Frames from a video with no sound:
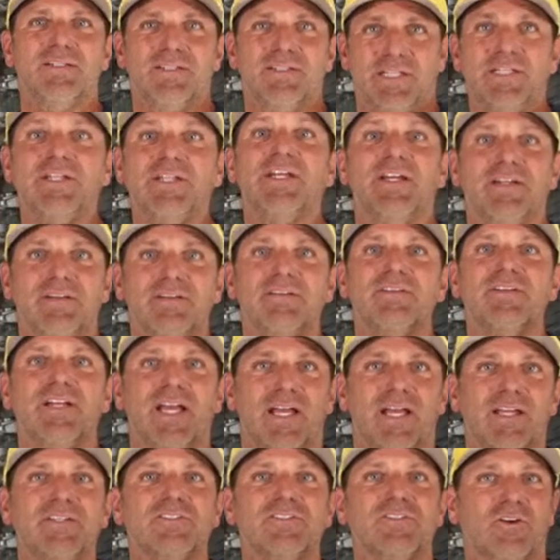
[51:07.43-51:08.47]
He did.
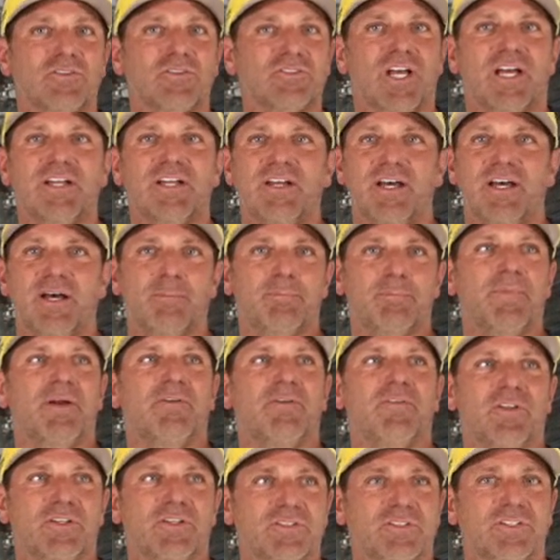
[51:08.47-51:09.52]
Yeah, he's all signed up.
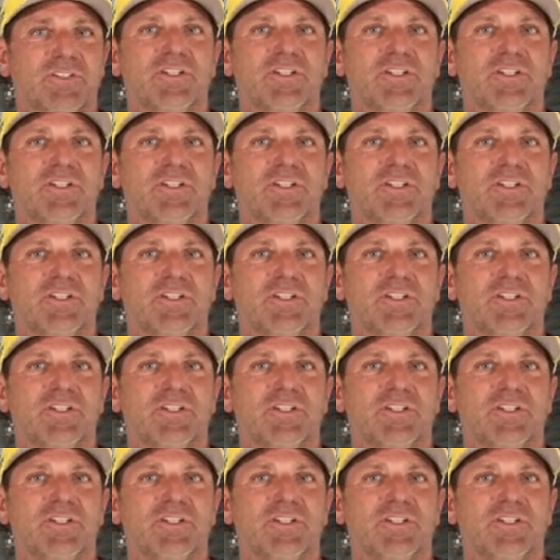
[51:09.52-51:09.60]
Everything's